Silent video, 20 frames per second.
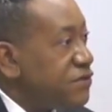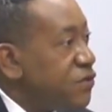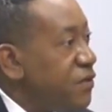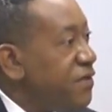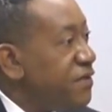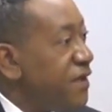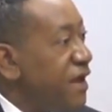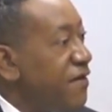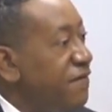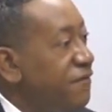So
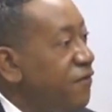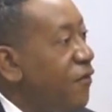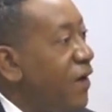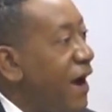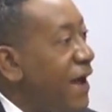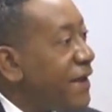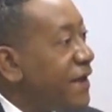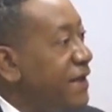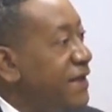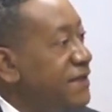therefore,
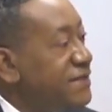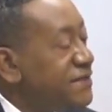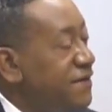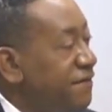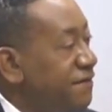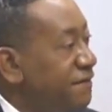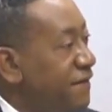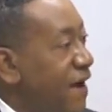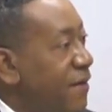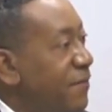at least the
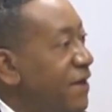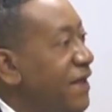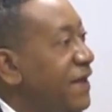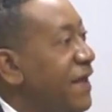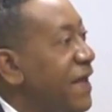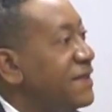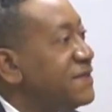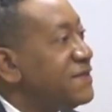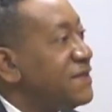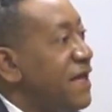family
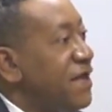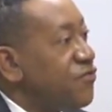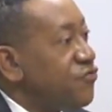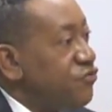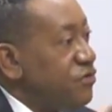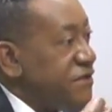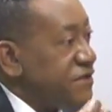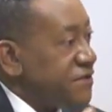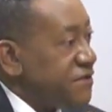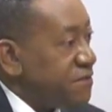gets that
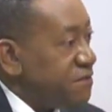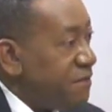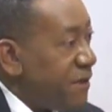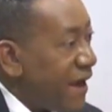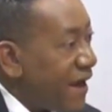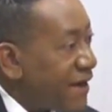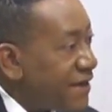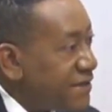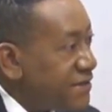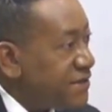
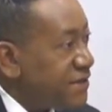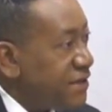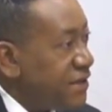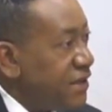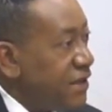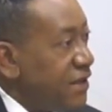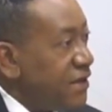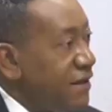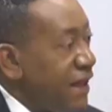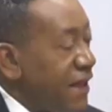respect,
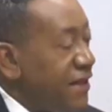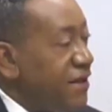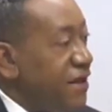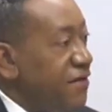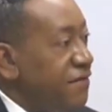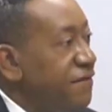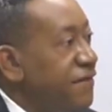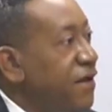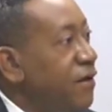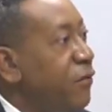that they
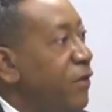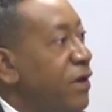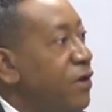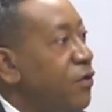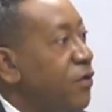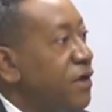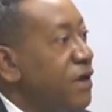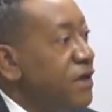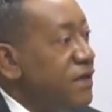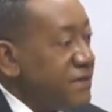feel,
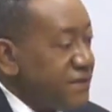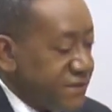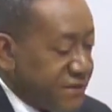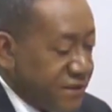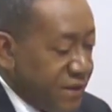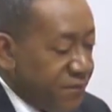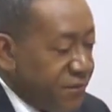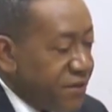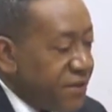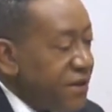look,
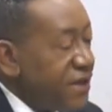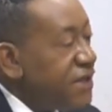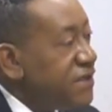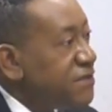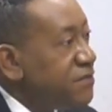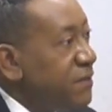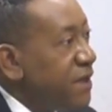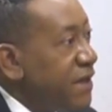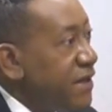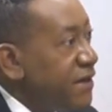something
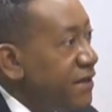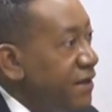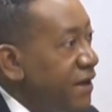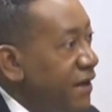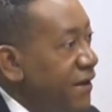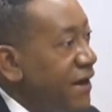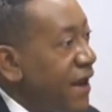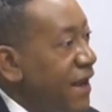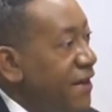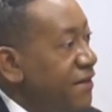is being
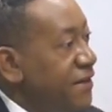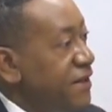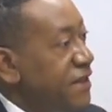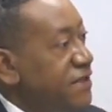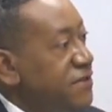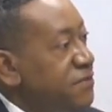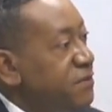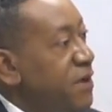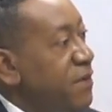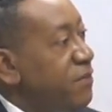done, and
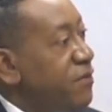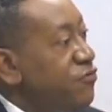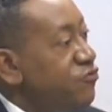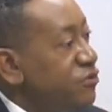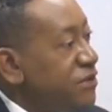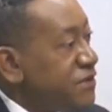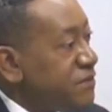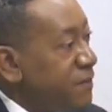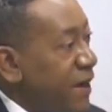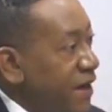these people
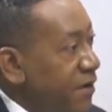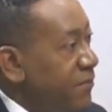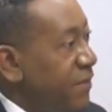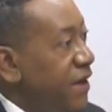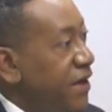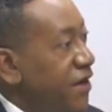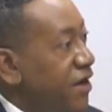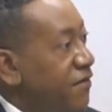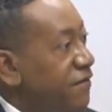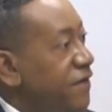respect
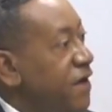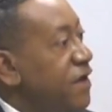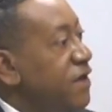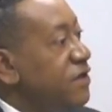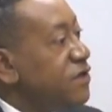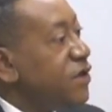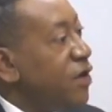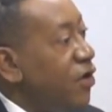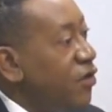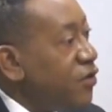me enough
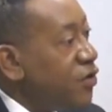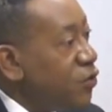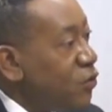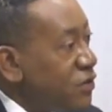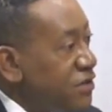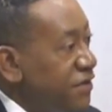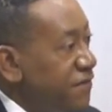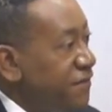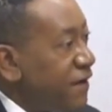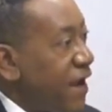to
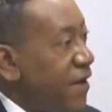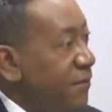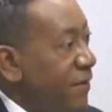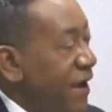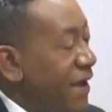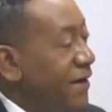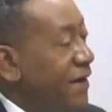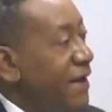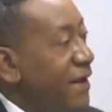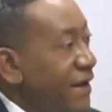notify me
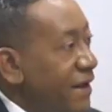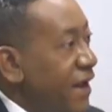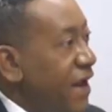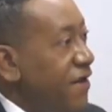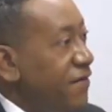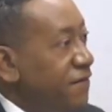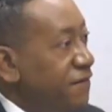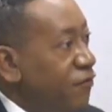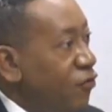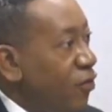and
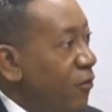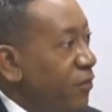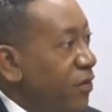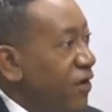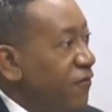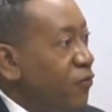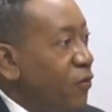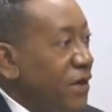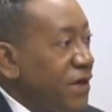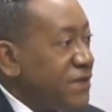inform me
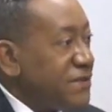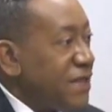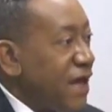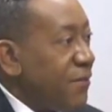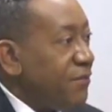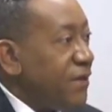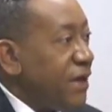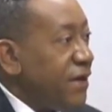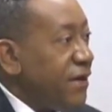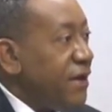of what is
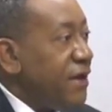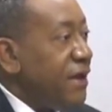happening.